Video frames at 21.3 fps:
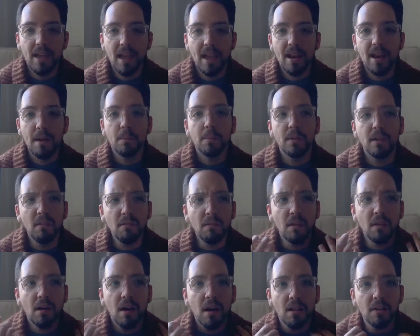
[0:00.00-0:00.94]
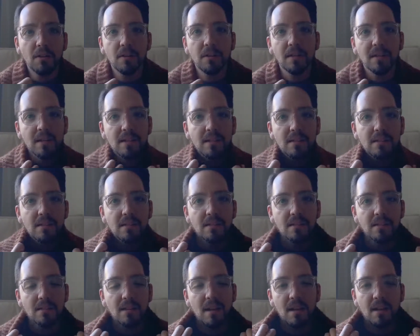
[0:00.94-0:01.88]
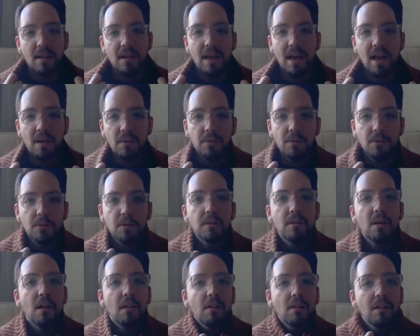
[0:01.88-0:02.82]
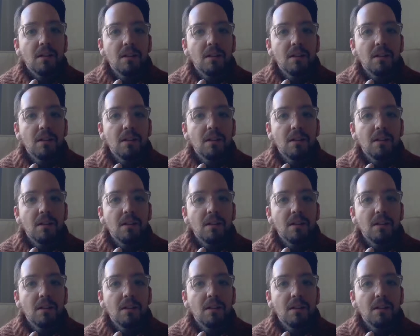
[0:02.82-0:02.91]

and I believe the color is a heathered color.